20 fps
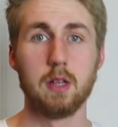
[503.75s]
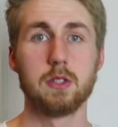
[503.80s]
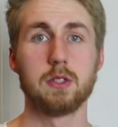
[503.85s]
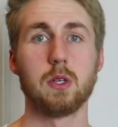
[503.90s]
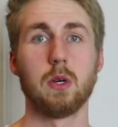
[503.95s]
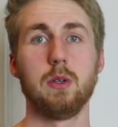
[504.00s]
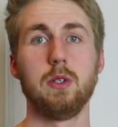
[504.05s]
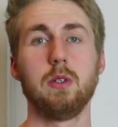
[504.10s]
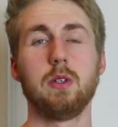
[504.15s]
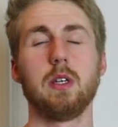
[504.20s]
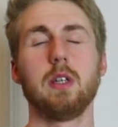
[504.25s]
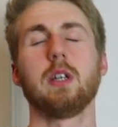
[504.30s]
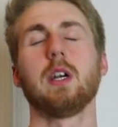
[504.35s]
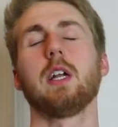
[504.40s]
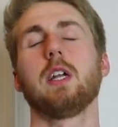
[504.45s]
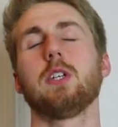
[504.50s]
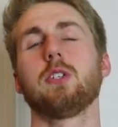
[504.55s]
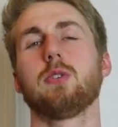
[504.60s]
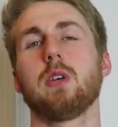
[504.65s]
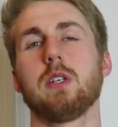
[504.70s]
So you can
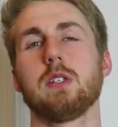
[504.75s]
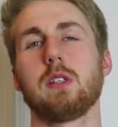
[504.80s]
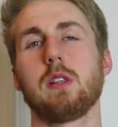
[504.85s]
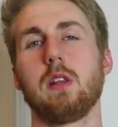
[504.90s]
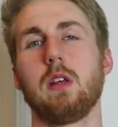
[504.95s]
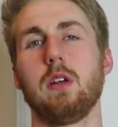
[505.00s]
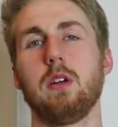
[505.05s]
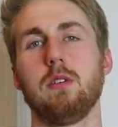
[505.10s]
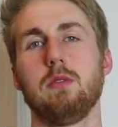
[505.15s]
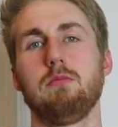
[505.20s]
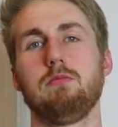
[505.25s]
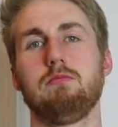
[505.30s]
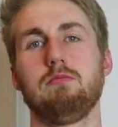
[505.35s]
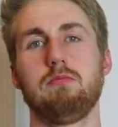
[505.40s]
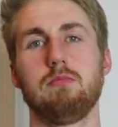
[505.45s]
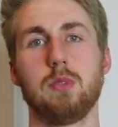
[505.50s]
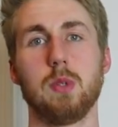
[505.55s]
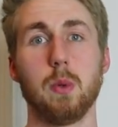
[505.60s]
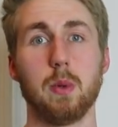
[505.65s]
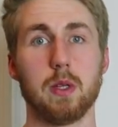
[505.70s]
kind of trust they're
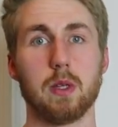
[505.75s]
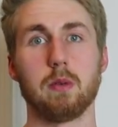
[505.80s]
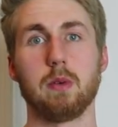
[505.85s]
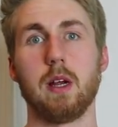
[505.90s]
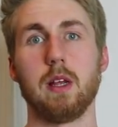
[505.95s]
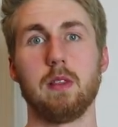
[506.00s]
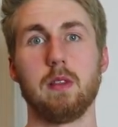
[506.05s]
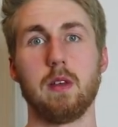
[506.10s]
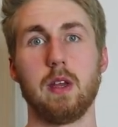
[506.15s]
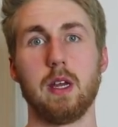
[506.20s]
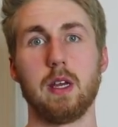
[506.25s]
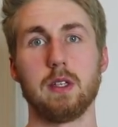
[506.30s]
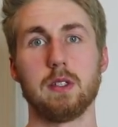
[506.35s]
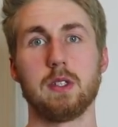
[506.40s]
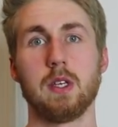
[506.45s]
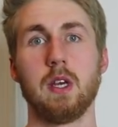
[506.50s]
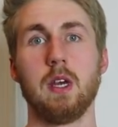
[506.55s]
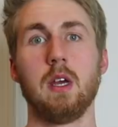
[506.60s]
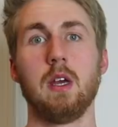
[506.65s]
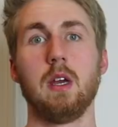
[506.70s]
doing the right
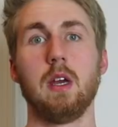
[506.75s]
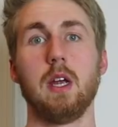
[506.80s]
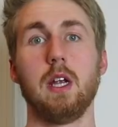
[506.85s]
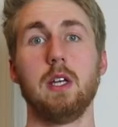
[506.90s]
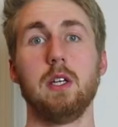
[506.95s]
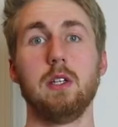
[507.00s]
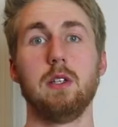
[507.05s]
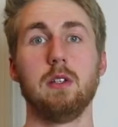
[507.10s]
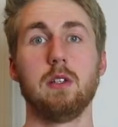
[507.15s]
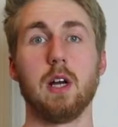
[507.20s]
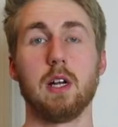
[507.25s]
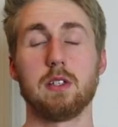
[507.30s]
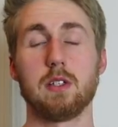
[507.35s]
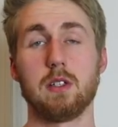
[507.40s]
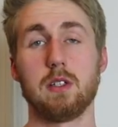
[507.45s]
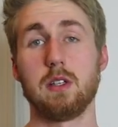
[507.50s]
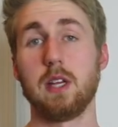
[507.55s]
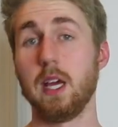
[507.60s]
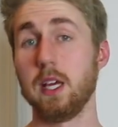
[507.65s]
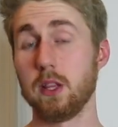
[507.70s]
things. And not
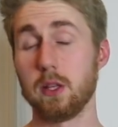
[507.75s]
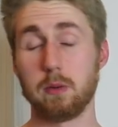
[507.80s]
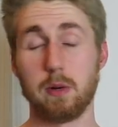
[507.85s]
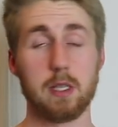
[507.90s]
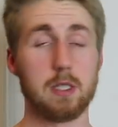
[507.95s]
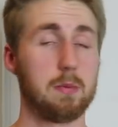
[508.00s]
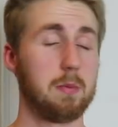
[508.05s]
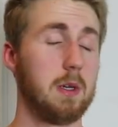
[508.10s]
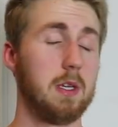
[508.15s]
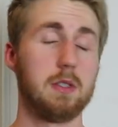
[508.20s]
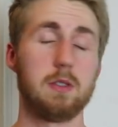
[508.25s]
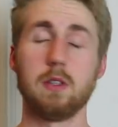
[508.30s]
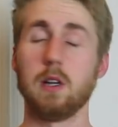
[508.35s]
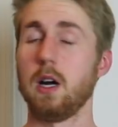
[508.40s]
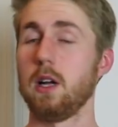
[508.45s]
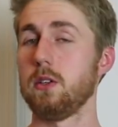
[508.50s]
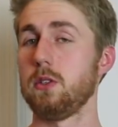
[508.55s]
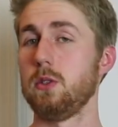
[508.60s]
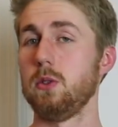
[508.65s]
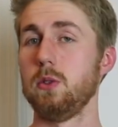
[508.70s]
to take the recipes,
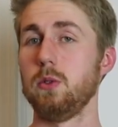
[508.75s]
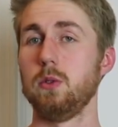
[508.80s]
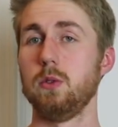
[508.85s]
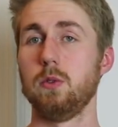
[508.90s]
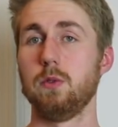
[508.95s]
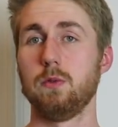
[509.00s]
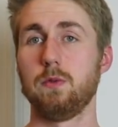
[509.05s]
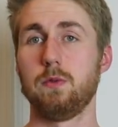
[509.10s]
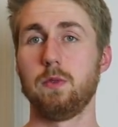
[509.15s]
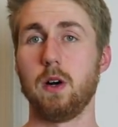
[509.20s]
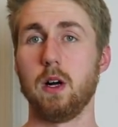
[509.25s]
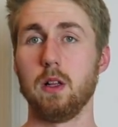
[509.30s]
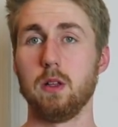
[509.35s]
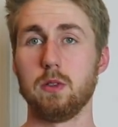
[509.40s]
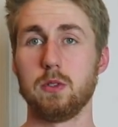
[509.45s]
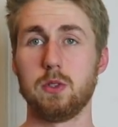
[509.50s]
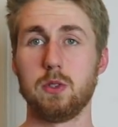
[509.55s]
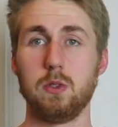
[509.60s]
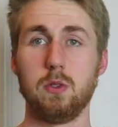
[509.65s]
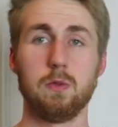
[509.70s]
not to
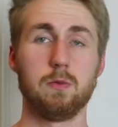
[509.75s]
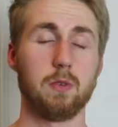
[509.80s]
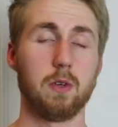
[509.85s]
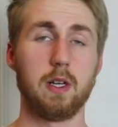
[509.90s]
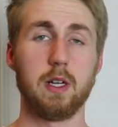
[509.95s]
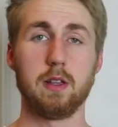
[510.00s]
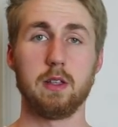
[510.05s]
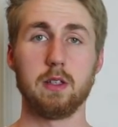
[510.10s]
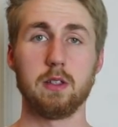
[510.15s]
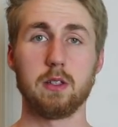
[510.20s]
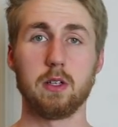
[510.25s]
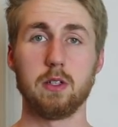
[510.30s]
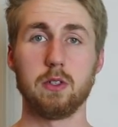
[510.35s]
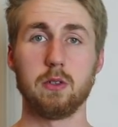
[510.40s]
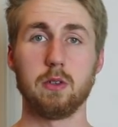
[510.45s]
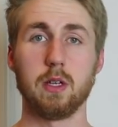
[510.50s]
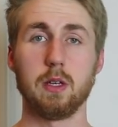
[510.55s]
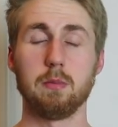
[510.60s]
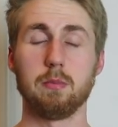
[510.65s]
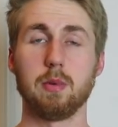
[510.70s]
follow suit for anything they're
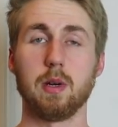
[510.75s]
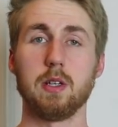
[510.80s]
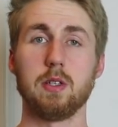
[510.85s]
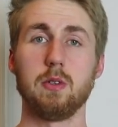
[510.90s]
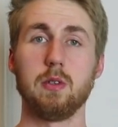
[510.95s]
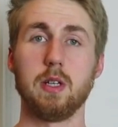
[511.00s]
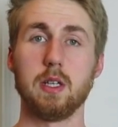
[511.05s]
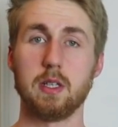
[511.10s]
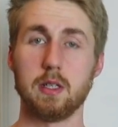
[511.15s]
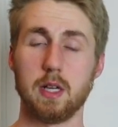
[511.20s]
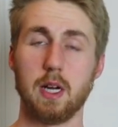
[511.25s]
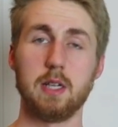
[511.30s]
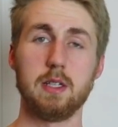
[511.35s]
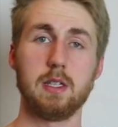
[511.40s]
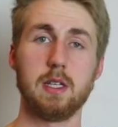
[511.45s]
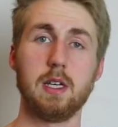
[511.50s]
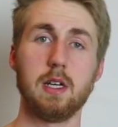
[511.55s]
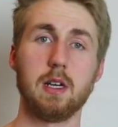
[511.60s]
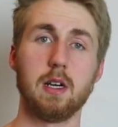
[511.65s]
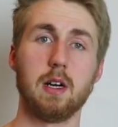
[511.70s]
doing, but to get an
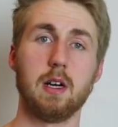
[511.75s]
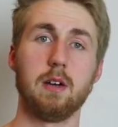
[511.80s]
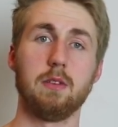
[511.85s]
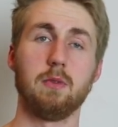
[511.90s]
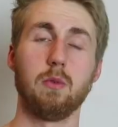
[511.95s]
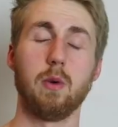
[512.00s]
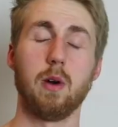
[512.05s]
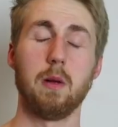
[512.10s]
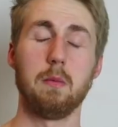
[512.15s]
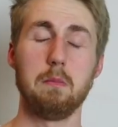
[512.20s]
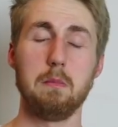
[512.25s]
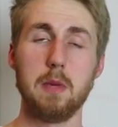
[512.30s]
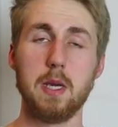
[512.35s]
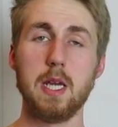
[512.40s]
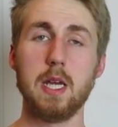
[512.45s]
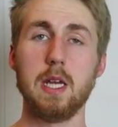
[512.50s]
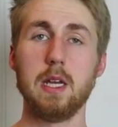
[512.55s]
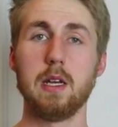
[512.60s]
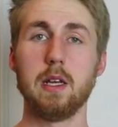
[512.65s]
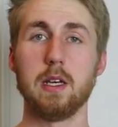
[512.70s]
idea of what
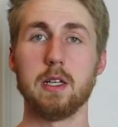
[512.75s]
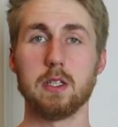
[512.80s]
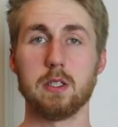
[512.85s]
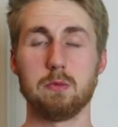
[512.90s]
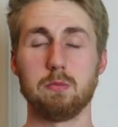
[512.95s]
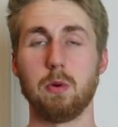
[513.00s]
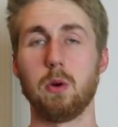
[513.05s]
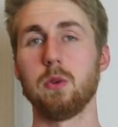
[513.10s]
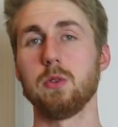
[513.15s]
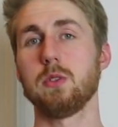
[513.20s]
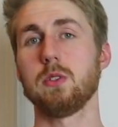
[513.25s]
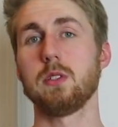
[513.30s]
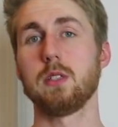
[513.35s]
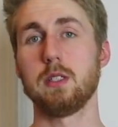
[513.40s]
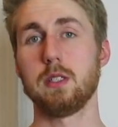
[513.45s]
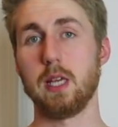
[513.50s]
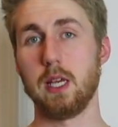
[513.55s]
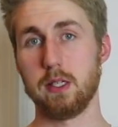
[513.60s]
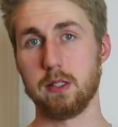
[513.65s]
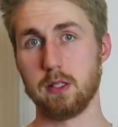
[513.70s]
mead is supposed
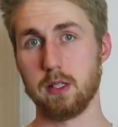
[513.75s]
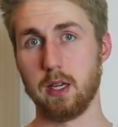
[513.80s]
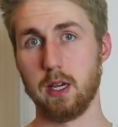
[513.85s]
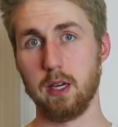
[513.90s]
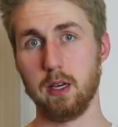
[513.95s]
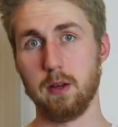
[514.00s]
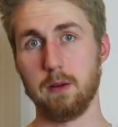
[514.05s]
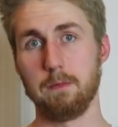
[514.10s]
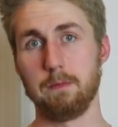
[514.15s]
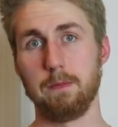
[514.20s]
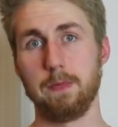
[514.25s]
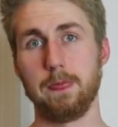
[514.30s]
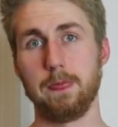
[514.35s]
to taste like.